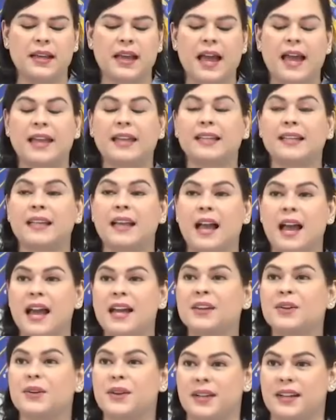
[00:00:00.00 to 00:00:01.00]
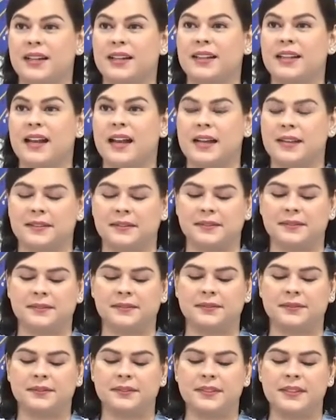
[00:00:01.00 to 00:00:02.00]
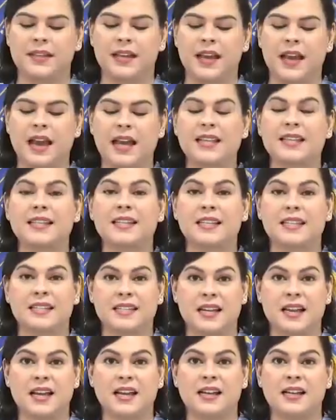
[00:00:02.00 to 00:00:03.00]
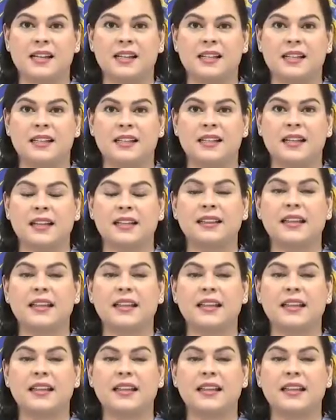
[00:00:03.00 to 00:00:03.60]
resignation will take effect on July 19.